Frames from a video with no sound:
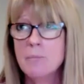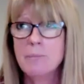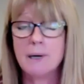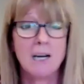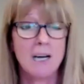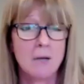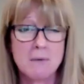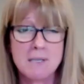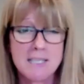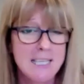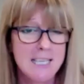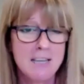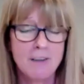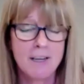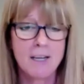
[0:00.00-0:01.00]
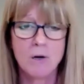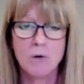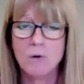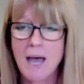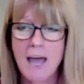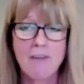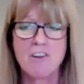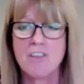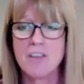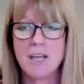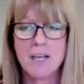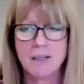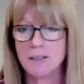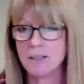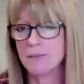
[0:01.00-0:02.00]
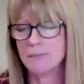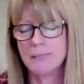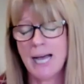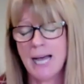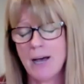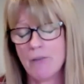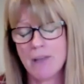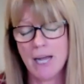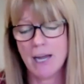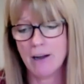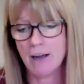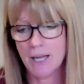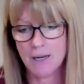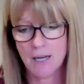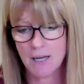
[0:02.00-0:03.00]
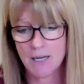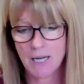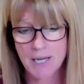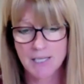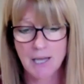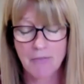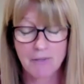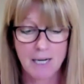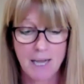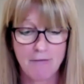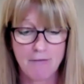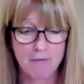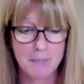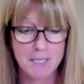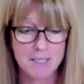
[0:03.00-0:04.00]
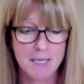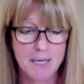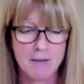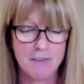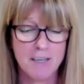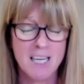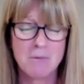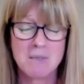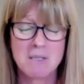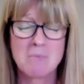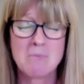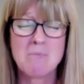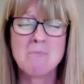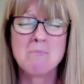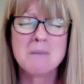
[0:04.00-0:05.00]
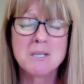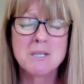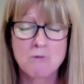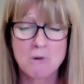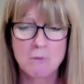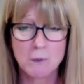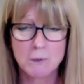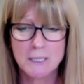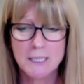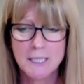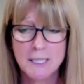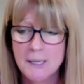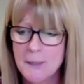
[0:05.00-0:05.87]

but I was leaving all, everything out there and, and I had nothing left for myself. And I was miserable.